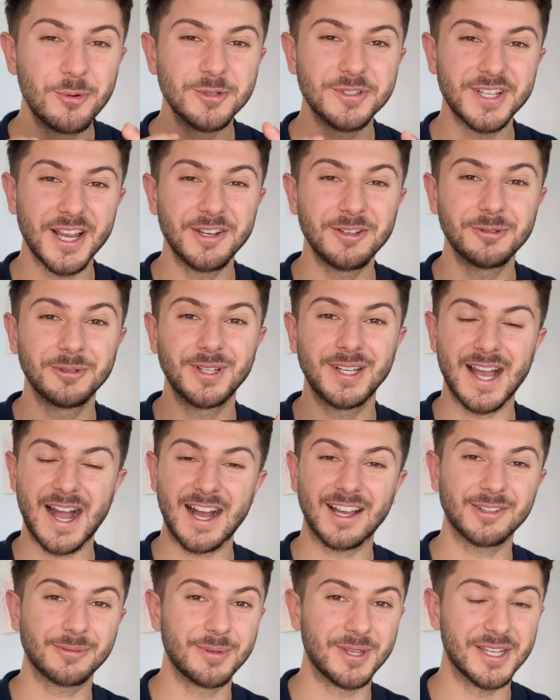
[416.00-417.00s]
genuinely
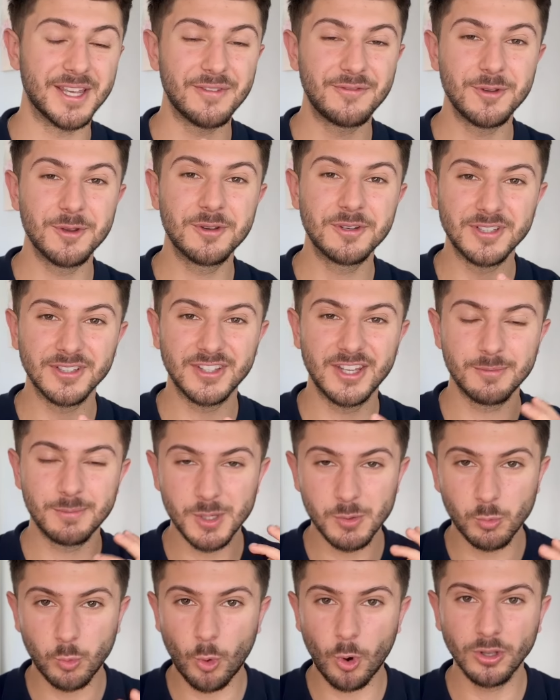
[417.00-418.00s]
ask me, if you can just give
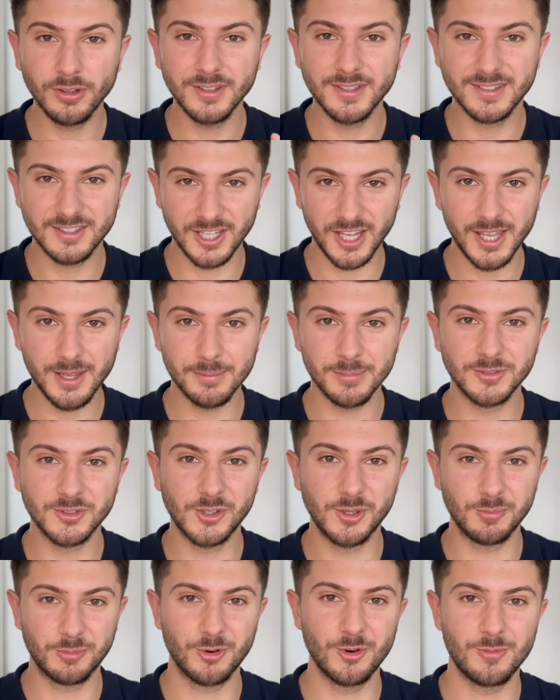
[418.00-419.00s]
me one tip to
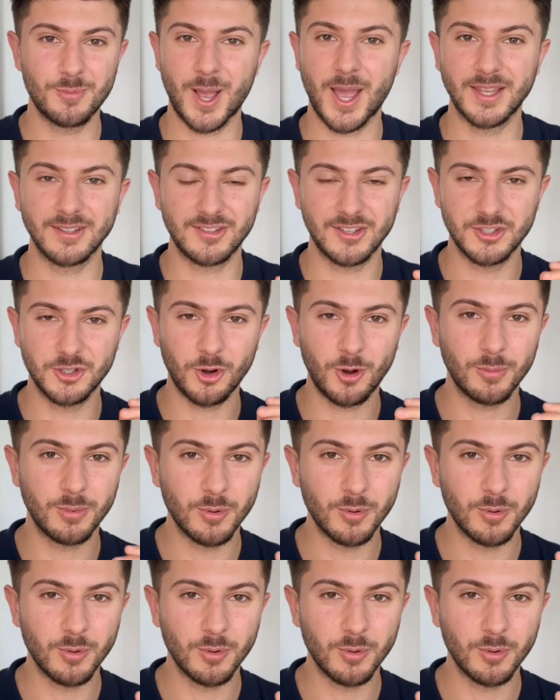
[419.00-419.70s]
improve my Etsy shop,